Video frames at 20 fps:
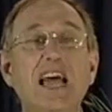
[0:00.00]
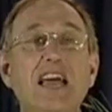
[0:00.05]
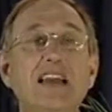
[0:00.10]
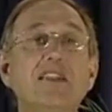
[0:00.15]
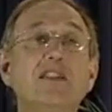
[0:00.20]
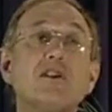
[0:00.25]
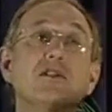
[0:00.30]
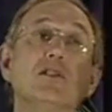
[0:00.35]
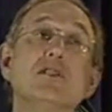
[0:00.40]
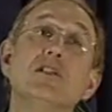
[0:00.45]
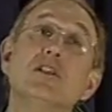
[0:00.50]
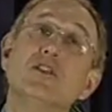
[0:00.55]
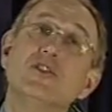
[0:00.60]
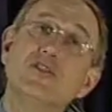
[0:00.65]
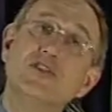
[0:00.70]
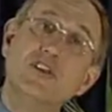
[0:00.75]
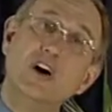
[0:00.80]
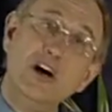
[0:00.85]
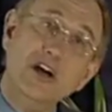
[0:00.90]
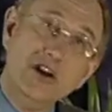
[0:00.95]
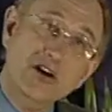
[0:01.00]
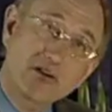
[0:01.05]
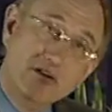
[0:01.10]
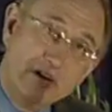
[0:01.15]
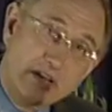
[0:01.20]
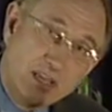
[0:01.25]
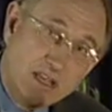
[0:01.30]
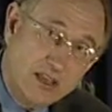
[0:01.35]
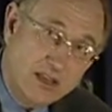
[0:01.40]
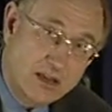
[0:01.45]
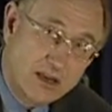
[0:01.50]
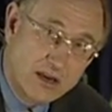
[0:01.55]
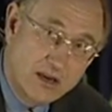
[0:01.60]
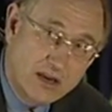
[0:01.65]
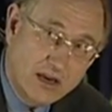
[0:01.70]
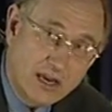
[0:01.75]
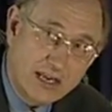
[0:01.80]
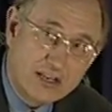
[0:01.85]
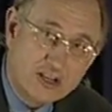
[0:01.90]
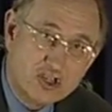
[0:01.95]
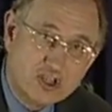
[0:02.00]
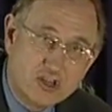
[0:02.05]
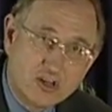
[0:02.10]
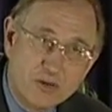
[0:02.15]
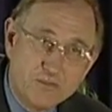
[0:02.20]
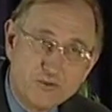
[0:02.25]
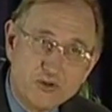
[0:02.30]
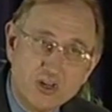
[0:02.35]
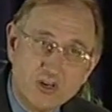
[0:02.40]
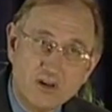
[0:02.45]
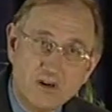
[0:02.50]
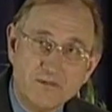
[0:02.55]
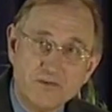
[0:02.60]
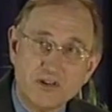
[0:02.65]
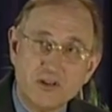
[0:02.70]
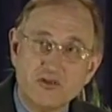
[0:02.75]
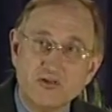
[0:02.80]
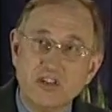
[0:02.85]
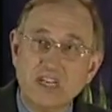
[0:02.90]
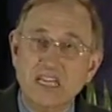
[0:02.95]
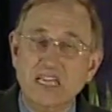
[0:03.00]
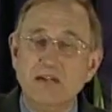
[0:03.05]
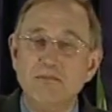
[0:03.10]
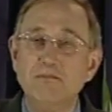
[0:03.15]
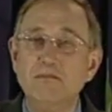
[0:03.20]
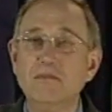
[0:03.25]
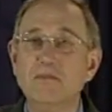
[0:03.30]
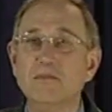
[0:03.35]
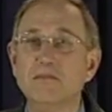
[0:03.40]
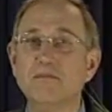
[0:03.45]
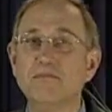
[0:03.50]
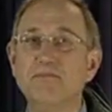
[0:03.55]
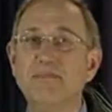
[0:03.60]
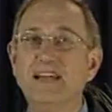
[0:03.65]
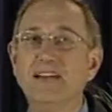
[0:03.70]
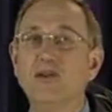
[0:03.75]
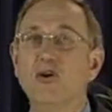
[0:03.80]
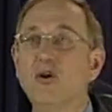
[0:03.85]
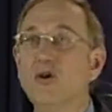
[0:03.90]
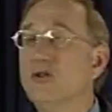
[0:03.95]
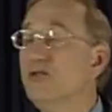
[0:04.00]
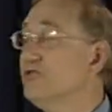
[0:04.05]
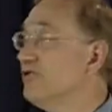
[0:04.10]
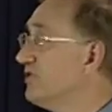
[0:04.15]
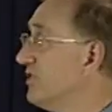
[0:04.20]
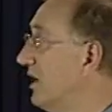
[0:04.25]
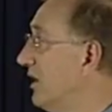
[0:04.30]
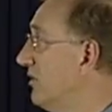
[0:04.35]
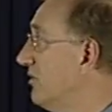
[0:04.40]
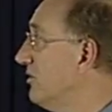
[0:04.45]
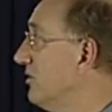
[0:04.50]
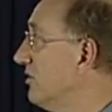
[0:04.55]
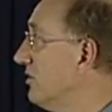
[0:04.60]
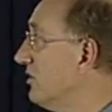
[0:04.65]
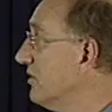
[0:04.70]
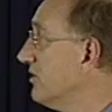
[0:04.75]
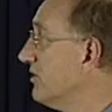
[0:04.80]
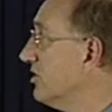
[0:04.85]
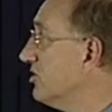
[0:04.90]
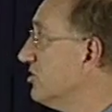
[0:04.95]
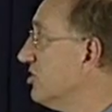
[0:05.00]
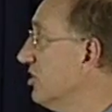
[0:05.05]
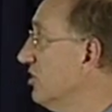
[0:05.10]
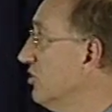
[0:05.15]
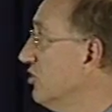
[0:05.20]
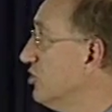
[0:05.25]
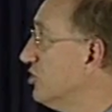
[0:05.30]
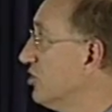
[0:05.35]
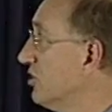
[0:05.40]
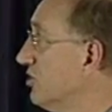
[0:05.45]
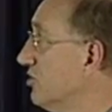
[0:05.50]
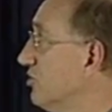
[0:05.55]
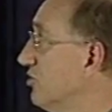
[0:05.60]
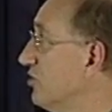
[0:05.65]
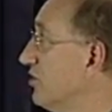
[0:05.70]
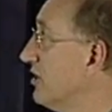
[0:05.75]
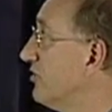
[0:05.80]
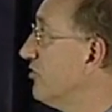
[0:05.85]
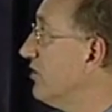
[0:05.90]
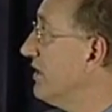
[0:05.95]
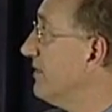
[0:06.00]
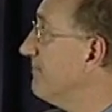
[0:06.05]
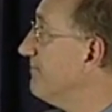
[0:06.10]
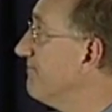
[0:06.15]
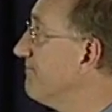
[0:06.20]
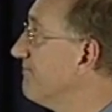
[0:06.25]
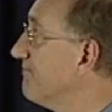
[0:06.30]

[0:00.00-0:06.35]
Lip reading: Daniel not only a description of the dream, but also the solution to the dream.